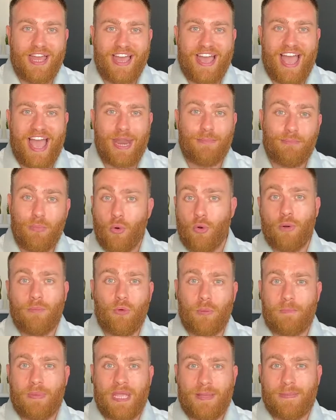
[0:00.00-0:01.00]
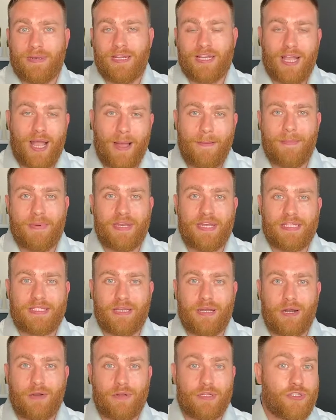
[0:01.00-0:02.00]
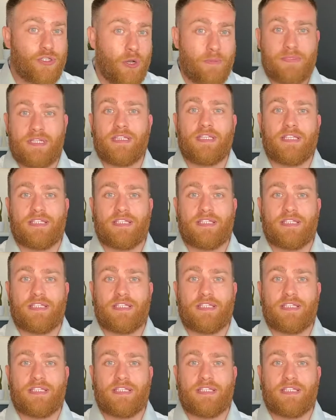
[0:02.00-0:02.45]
and more people and companies are adopting the